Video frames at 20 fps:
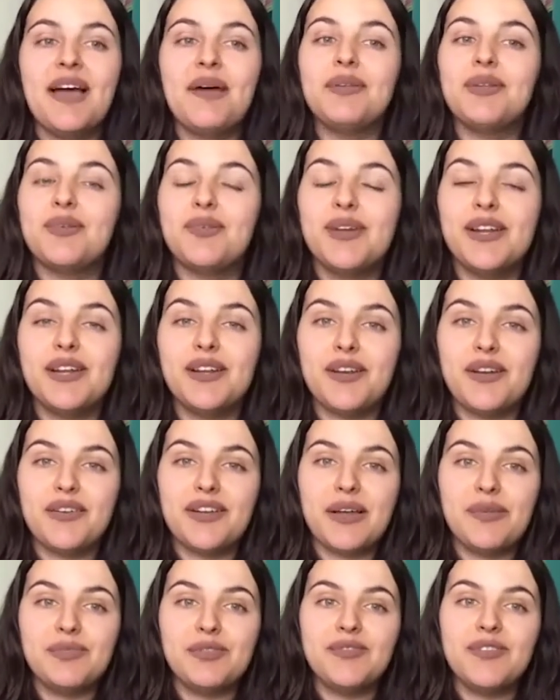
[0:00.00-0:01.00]
I'm the creator of
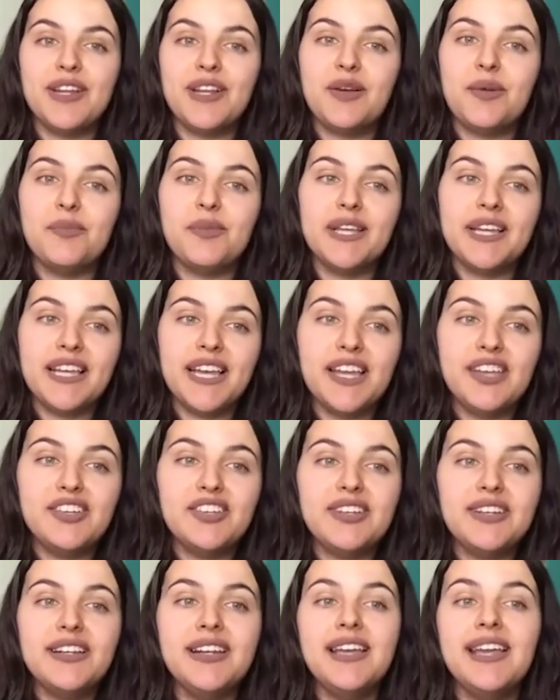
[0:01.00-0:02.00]
Captivating
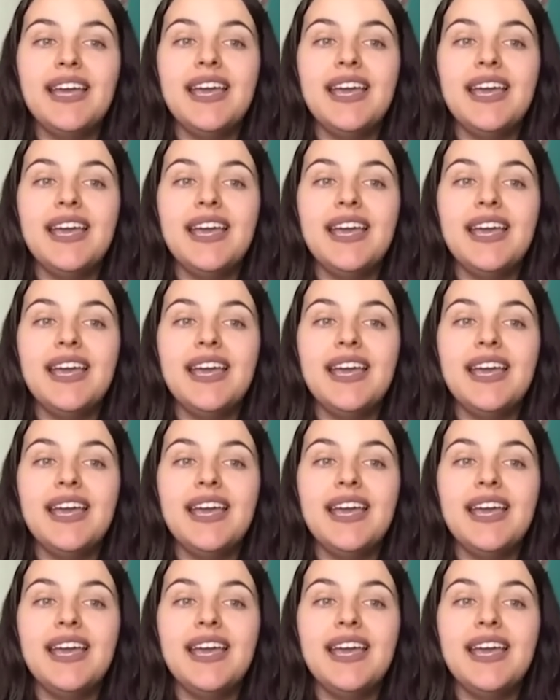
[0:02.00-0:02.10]
Communication,